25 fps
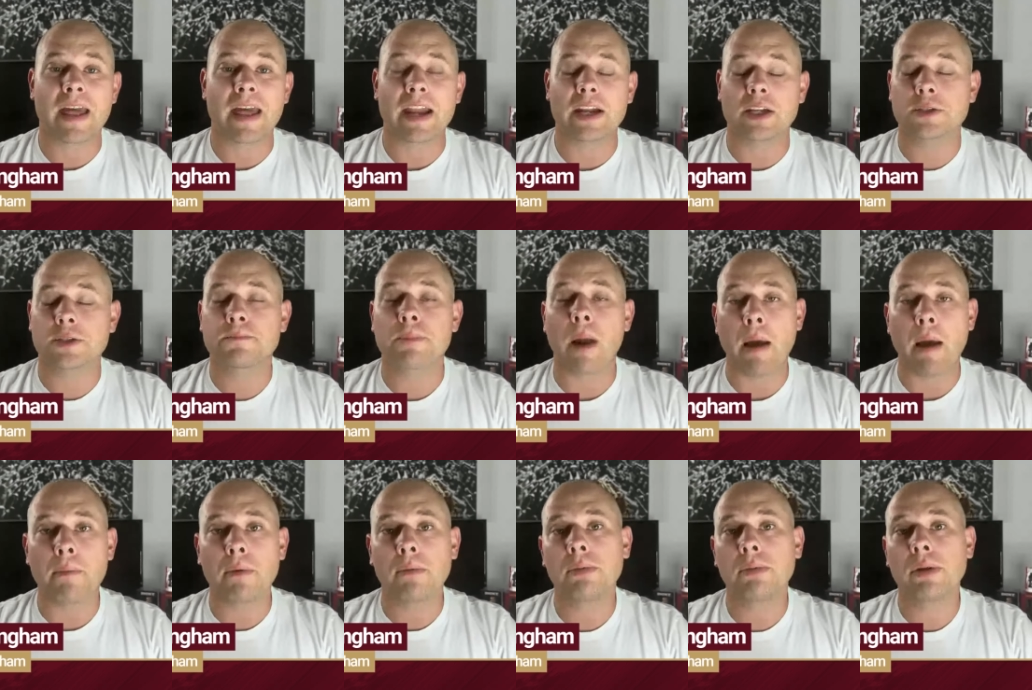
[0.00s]
that it's
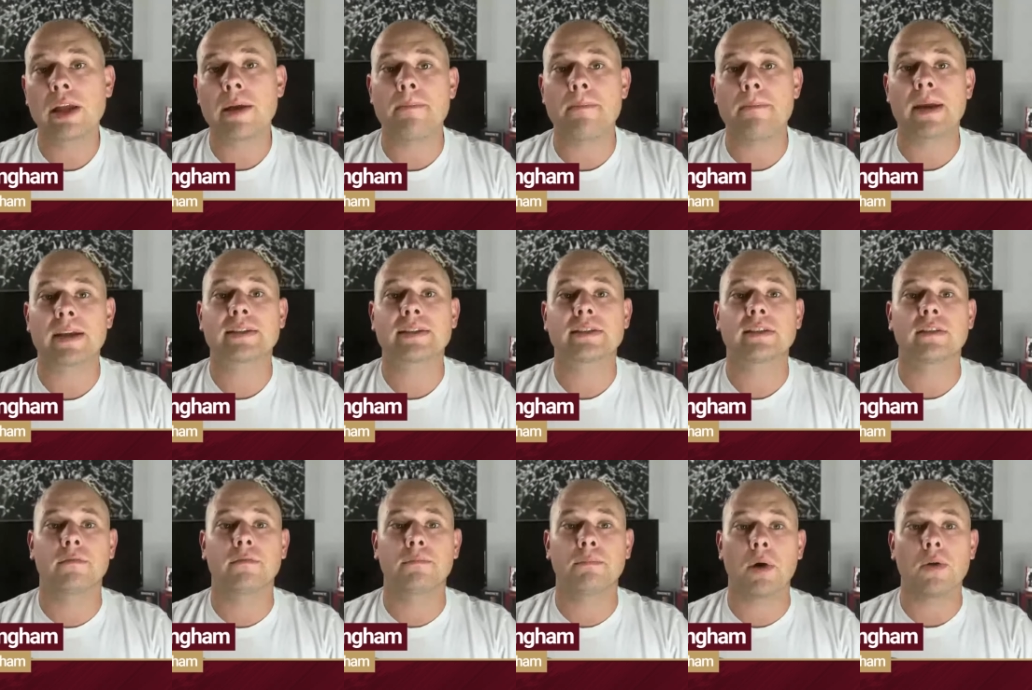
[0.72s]
probably a
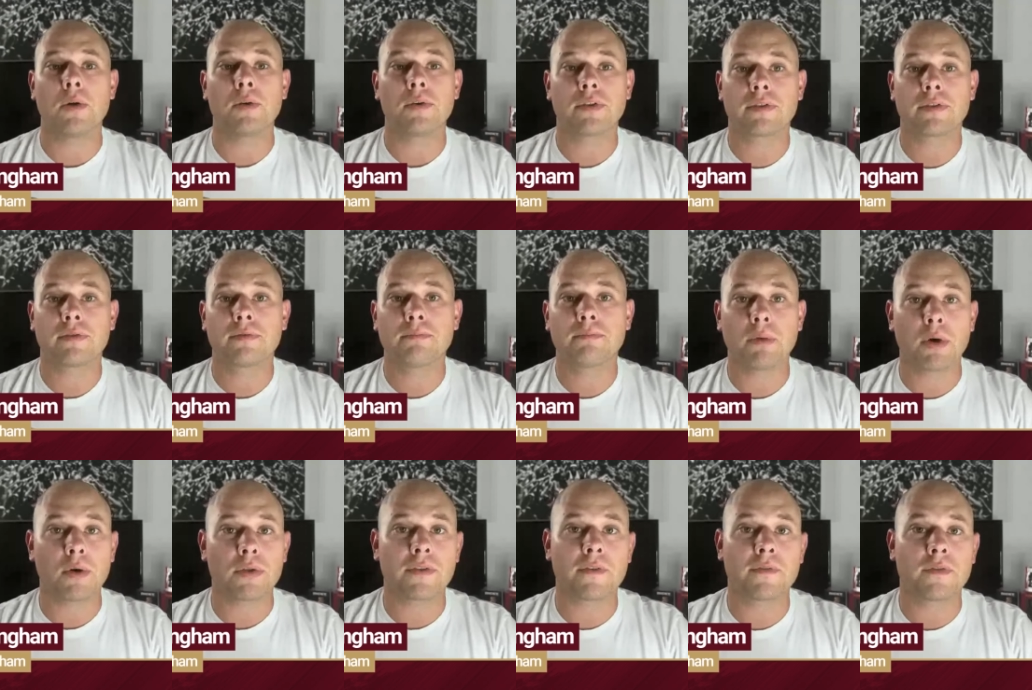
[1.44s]
mix of both
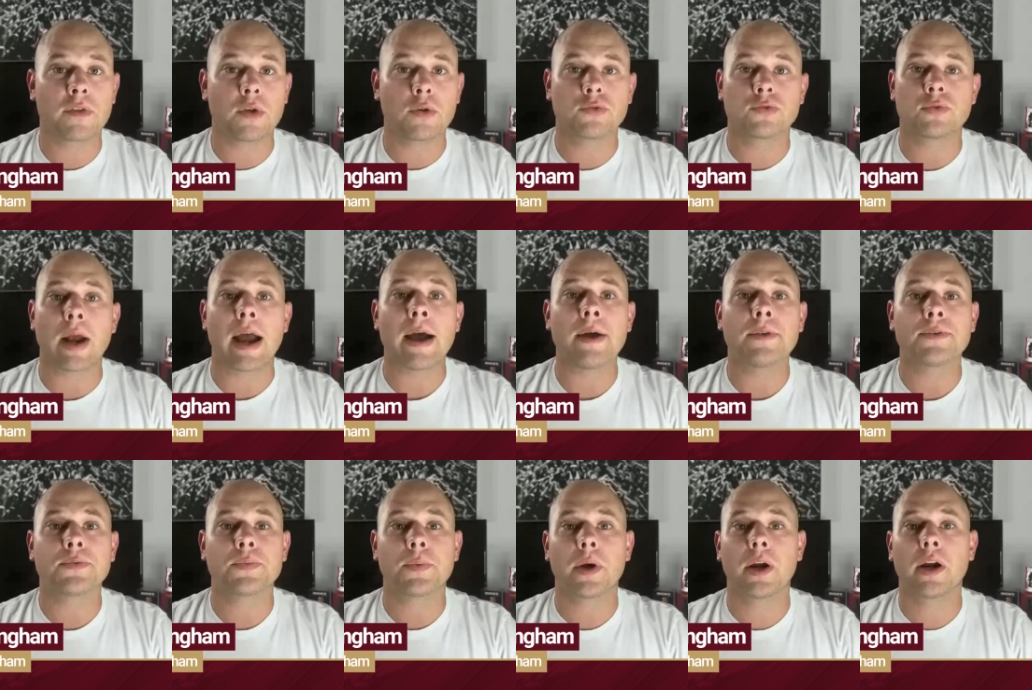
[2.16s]
both of those
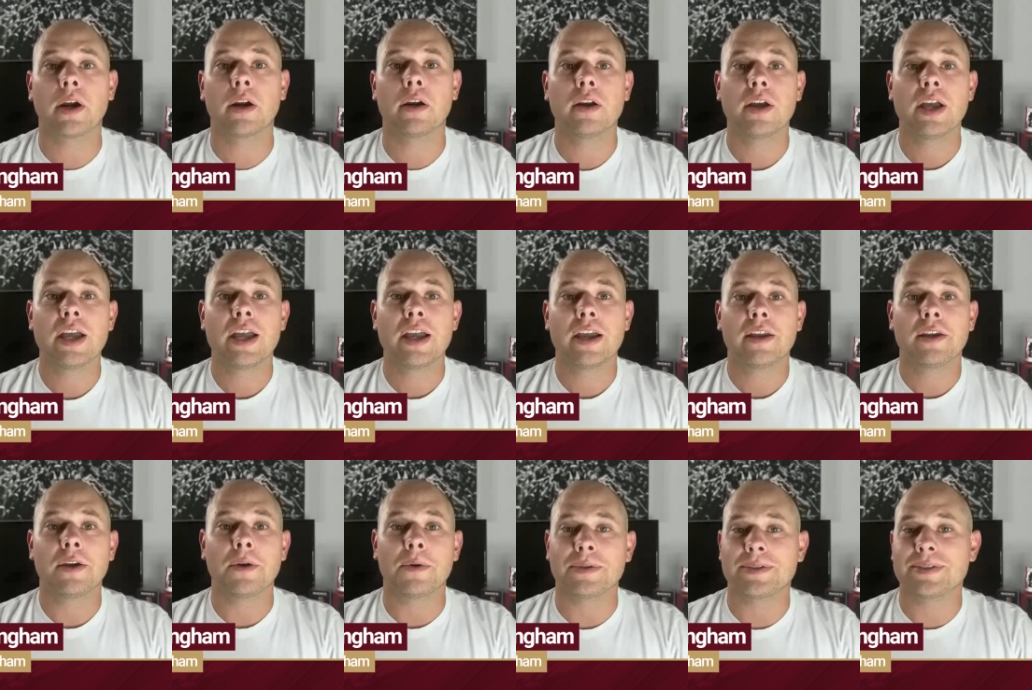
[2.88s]
routes where
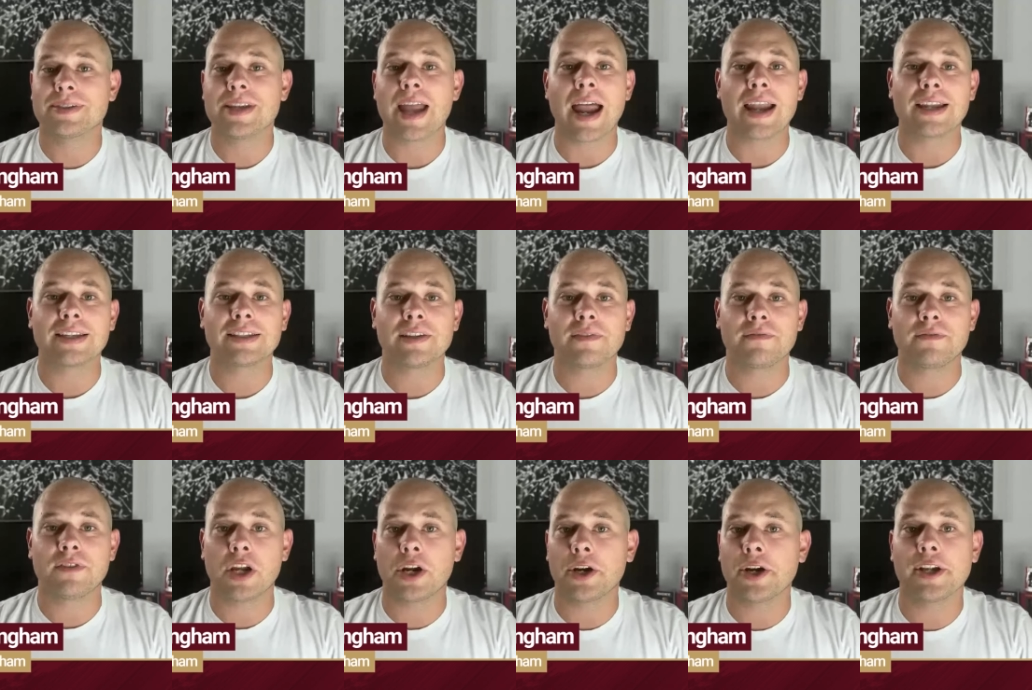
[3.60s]
you know it's not as
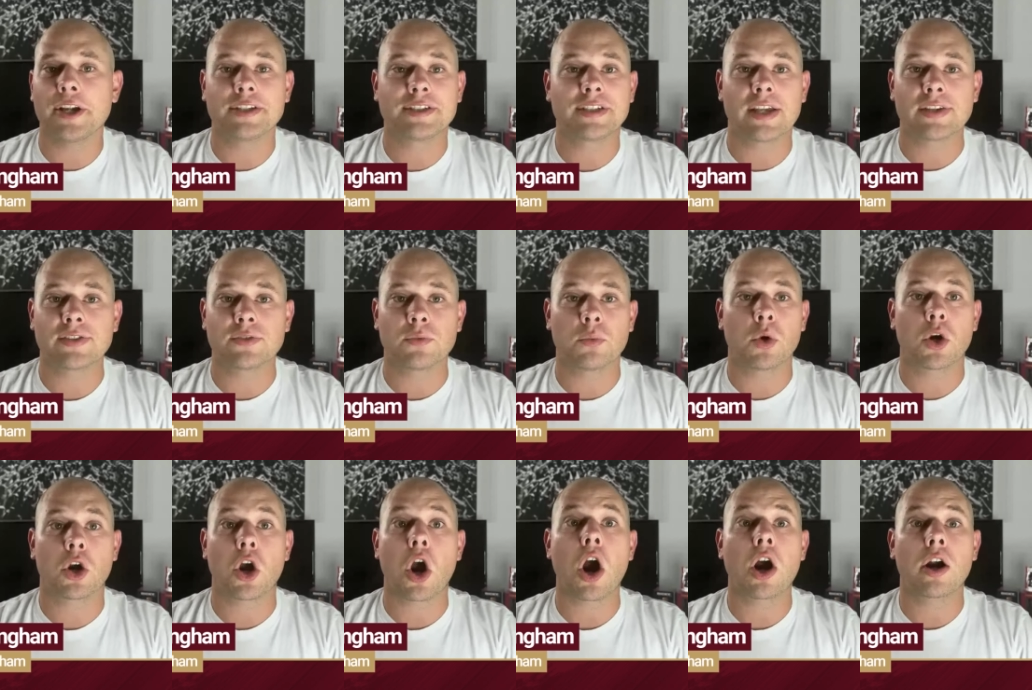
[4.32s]
if Darius doesn't
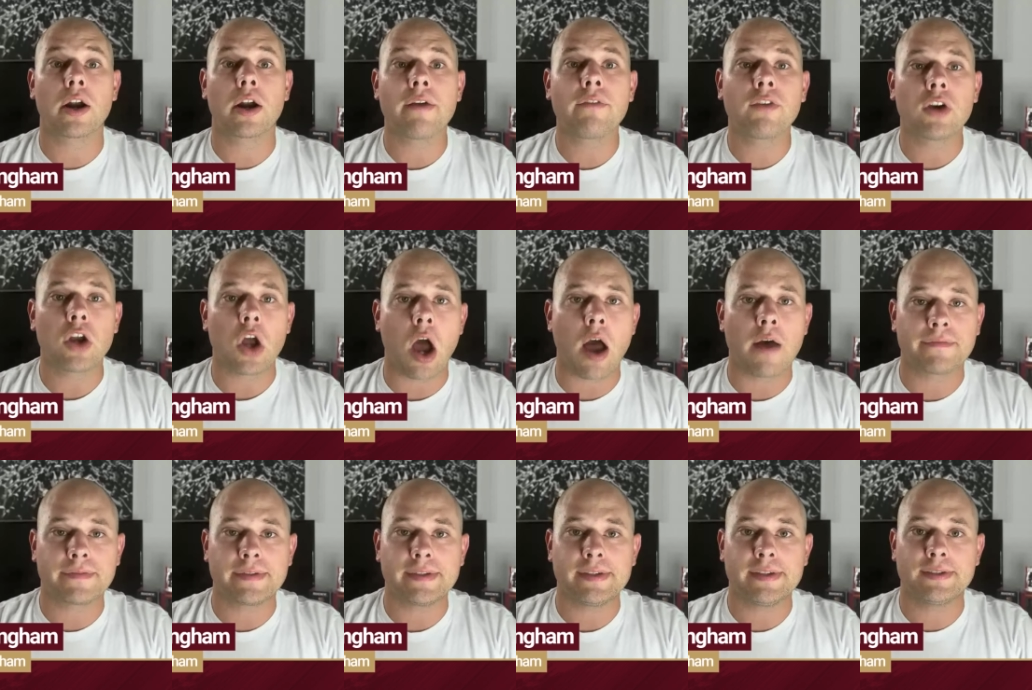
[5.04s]
work hard every
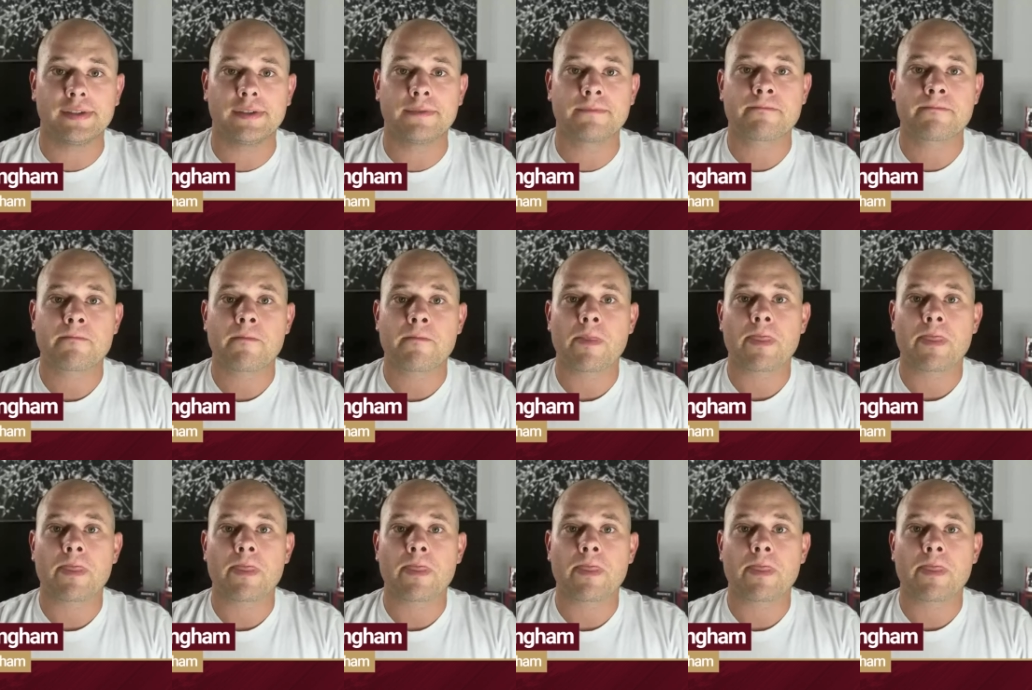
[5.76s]
offseason,